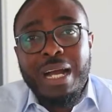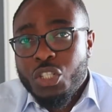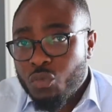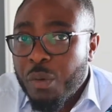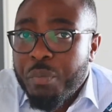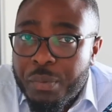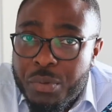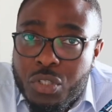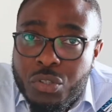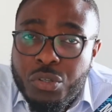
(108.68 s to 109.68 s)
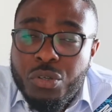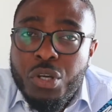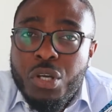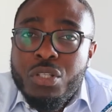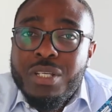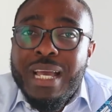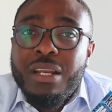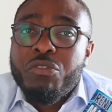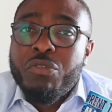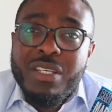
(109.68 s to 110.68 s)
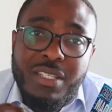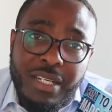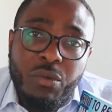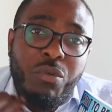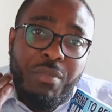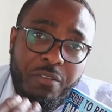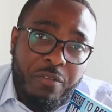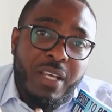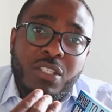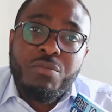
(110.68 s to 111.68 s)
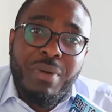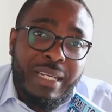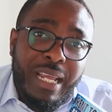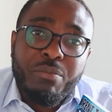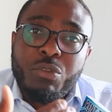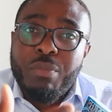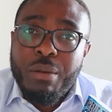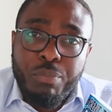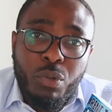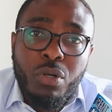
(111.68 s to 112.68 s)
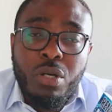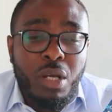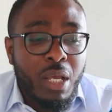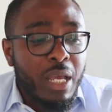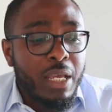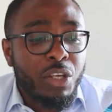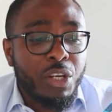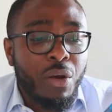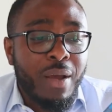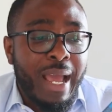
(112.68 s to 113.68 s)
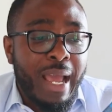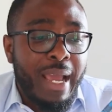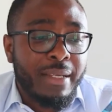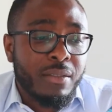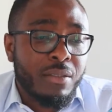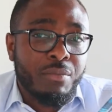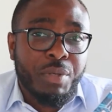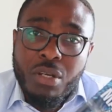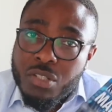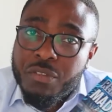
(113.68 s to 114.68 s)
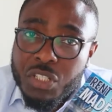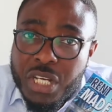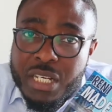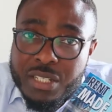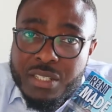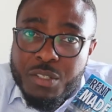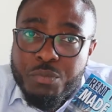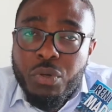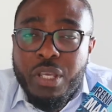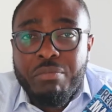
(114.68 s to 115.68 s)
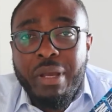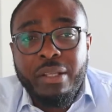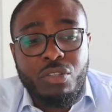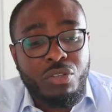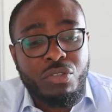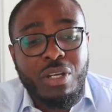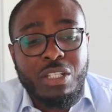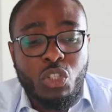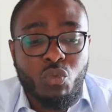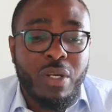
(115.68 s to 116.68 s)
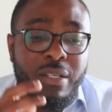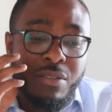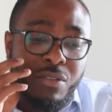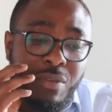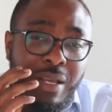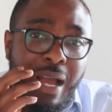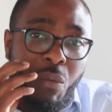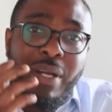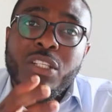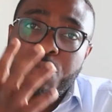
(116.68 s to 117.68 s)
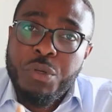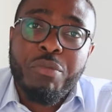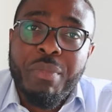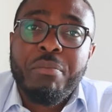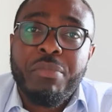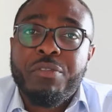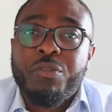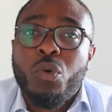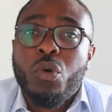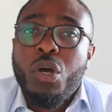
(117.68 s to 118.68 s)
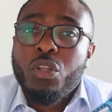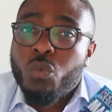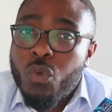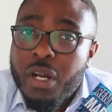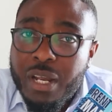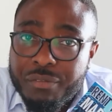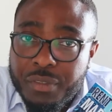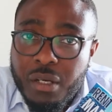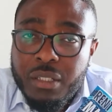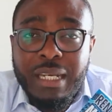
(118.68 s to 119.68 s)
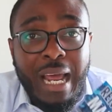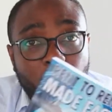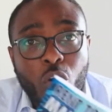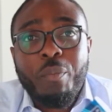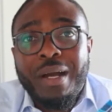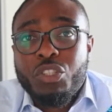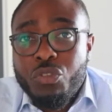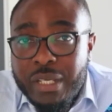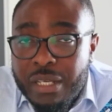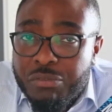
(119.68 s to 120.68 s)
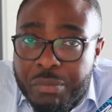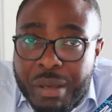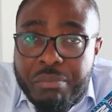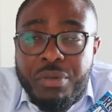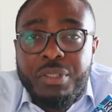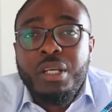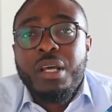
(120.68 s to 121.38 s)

I just want people to kind of resonate with my face, to my name, to my book, and because of the changes this book can make to you. So I wanted to be remembered for the work I've done, and I hope I do get remembered.